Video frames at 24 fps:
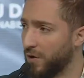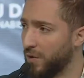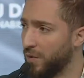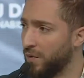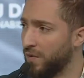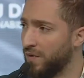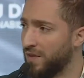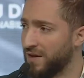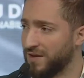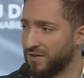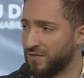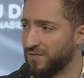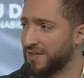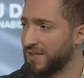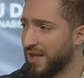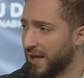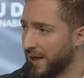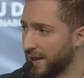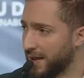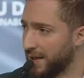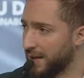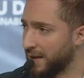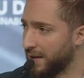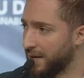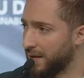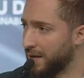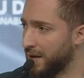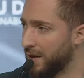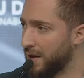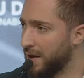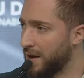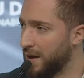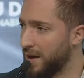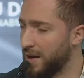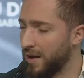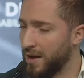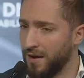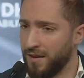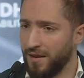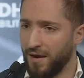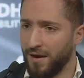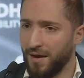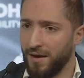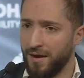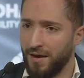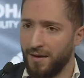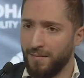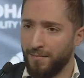of clothes is recycled.
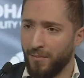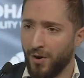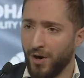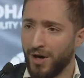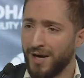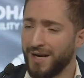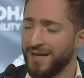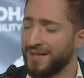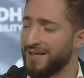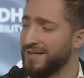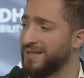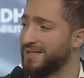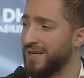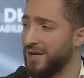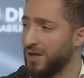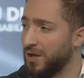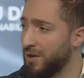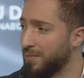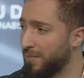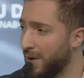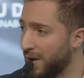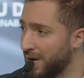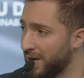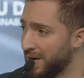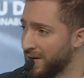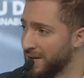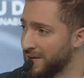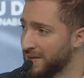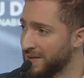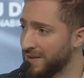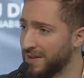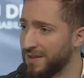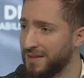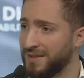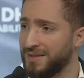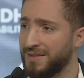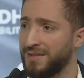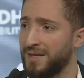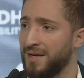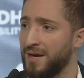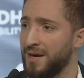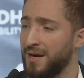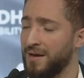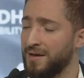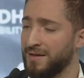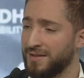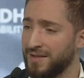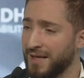The market is humongous.
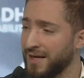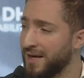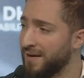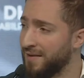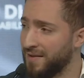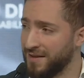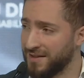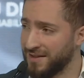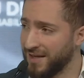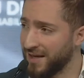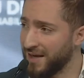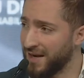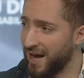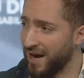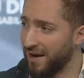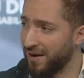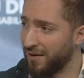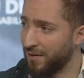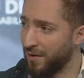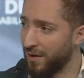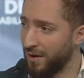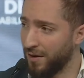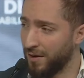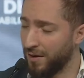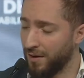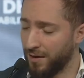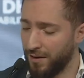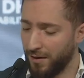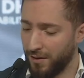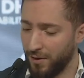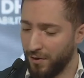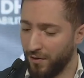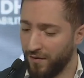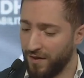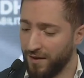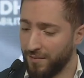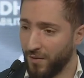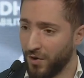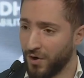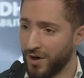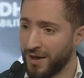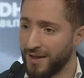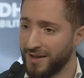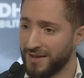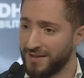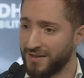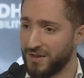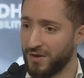The second-hand clothing
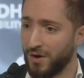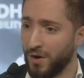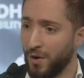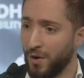market